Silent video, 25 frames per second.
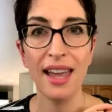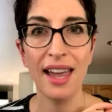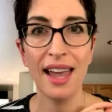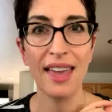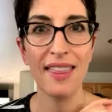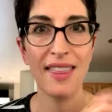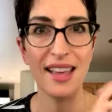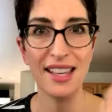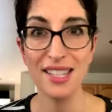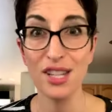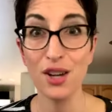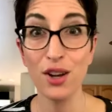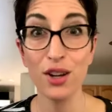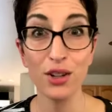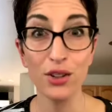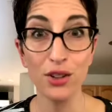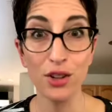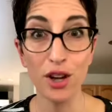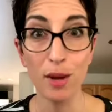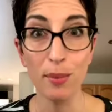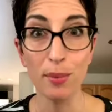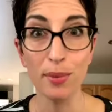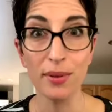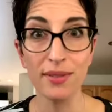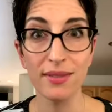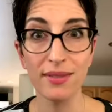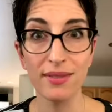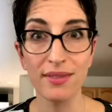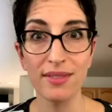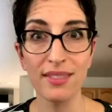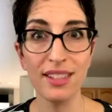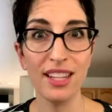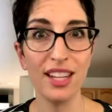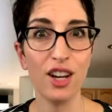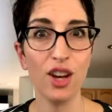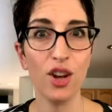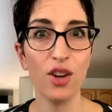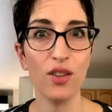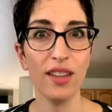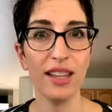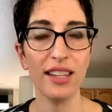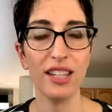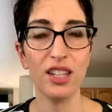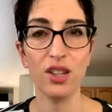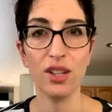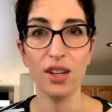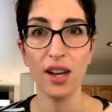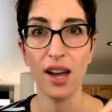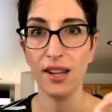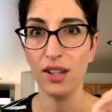And that's how I grew up. You know, like
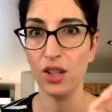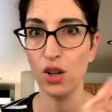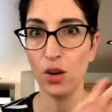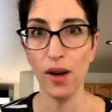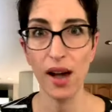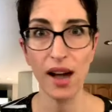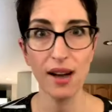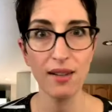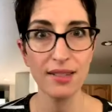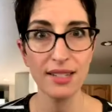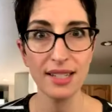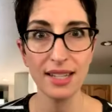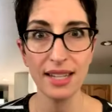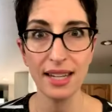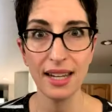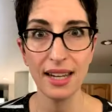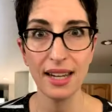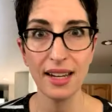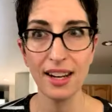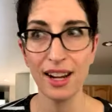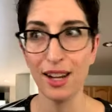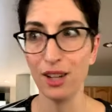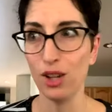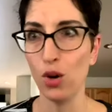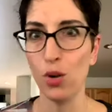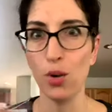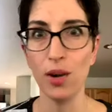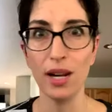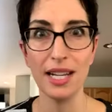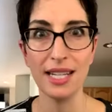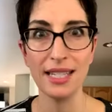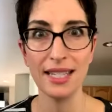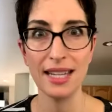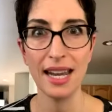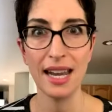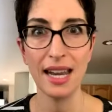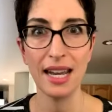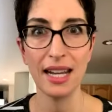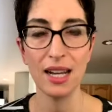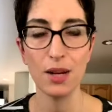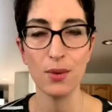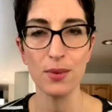I'd go out to eat, I'd go on a date.